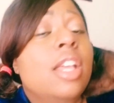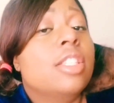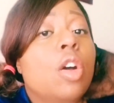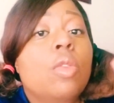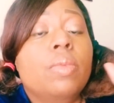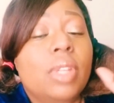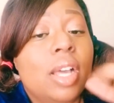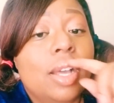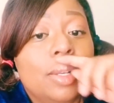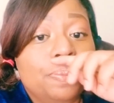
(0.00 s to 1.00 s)
So
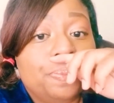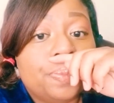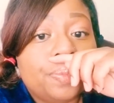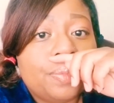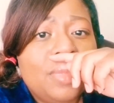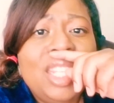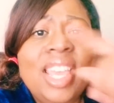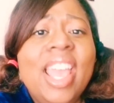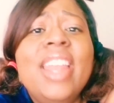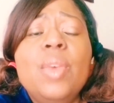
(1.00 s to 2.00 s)

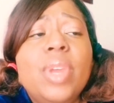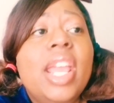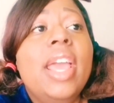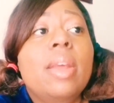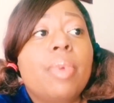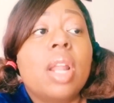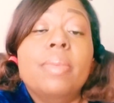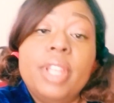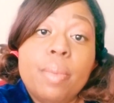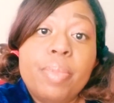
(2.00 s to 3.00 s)
Andy went ahead and brought
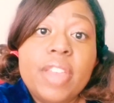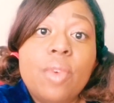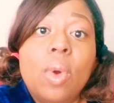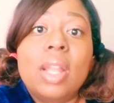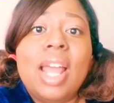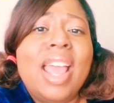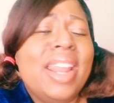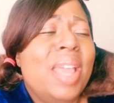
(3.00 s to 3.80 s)
up their beef online,